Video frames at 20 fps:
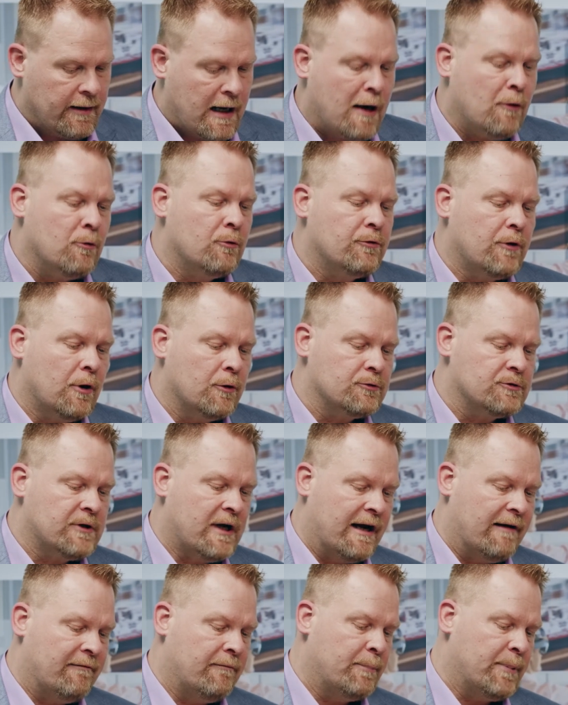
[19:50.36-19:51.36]
now those
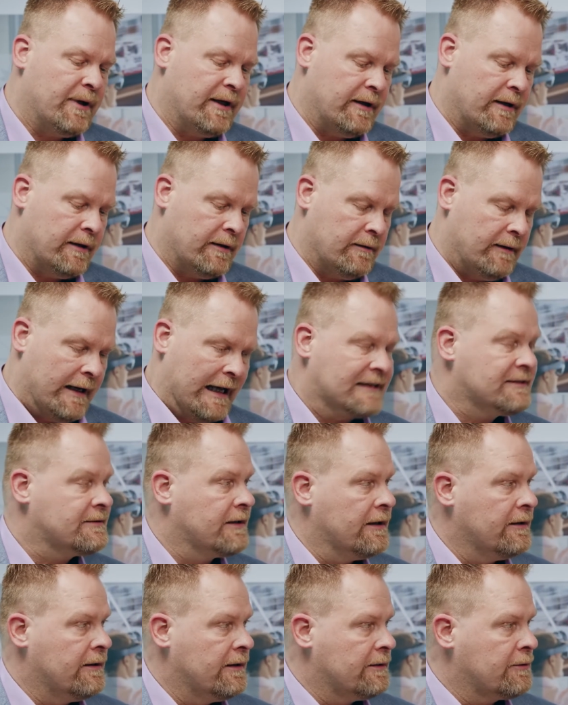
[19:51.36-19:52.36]
have been
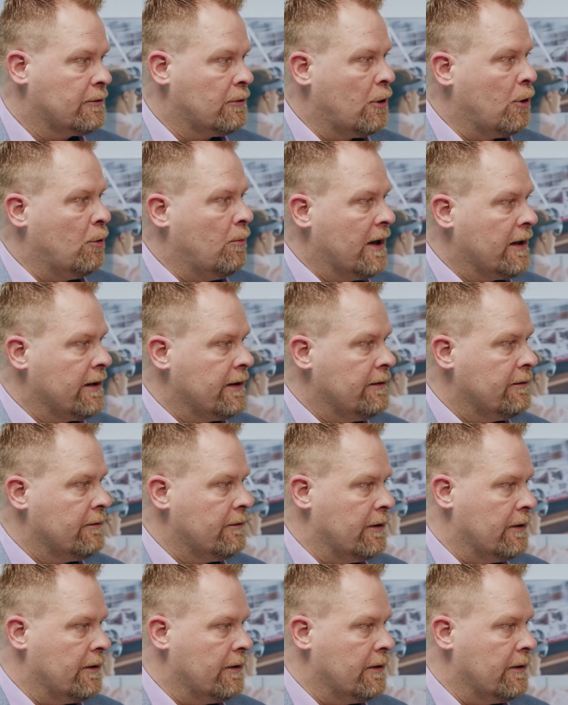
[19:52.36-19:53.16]
extended globally,